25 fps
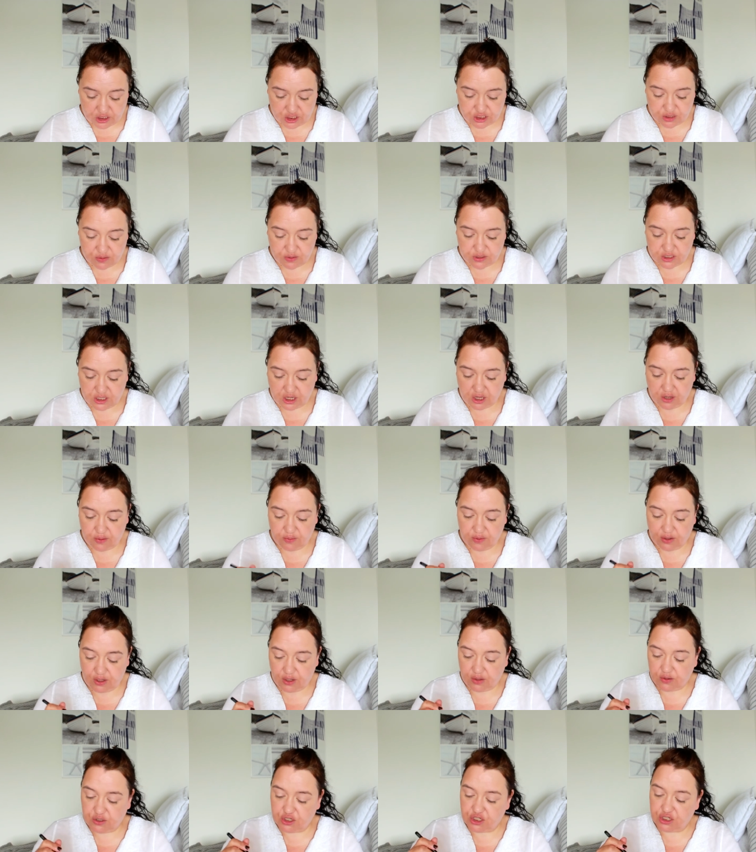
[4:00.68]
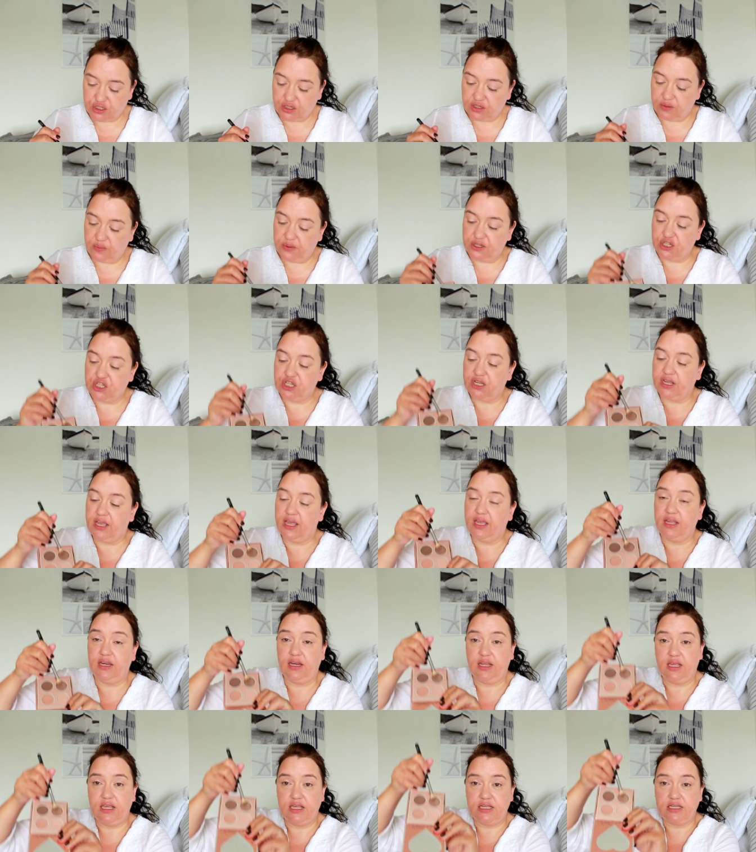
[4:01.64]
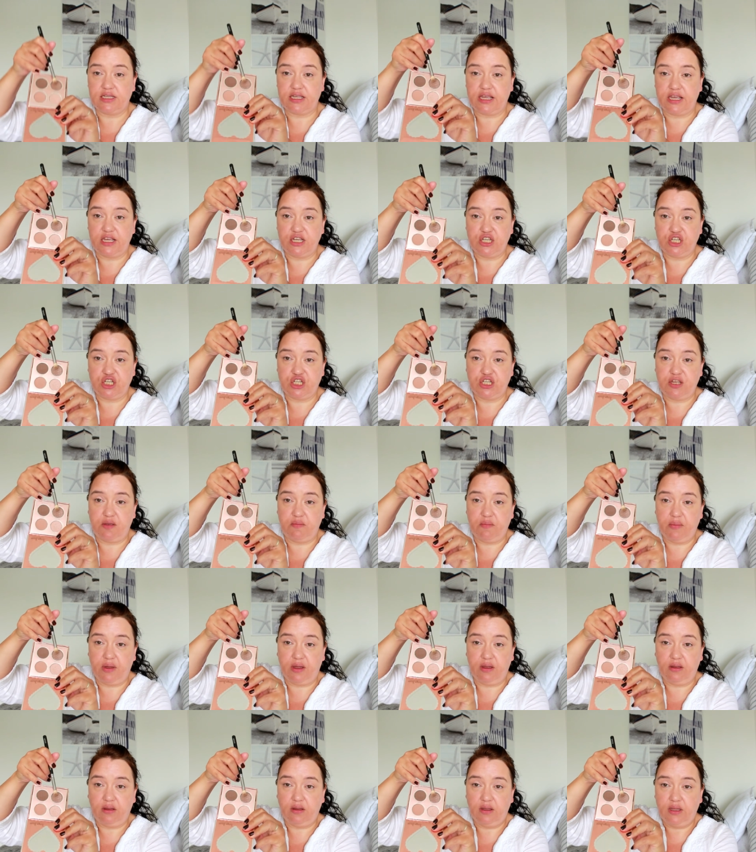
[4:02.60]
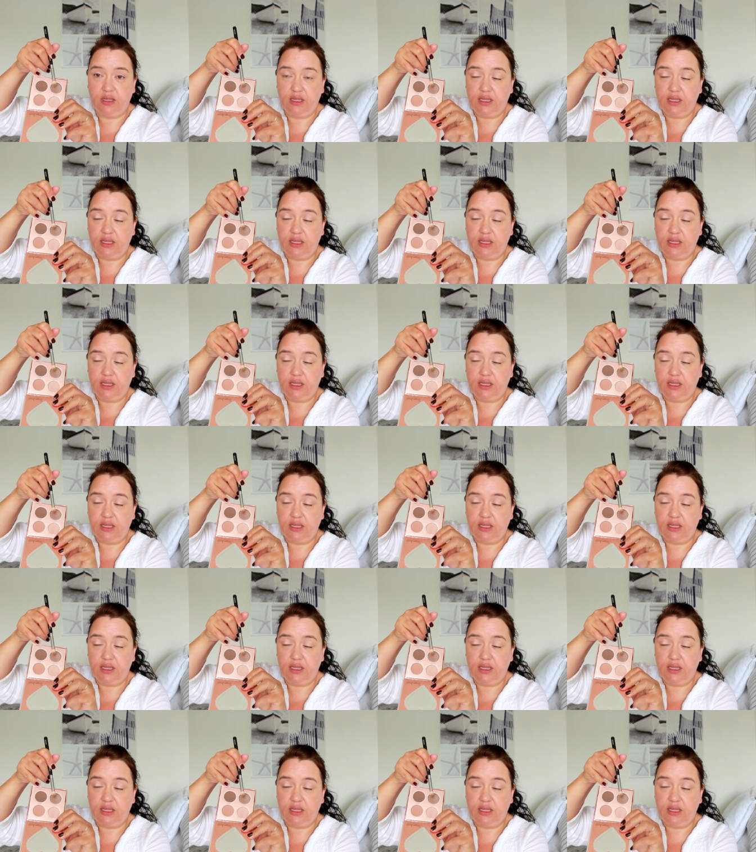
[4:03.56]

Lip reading: to use Cocoa Sugar, which again is a shimmer.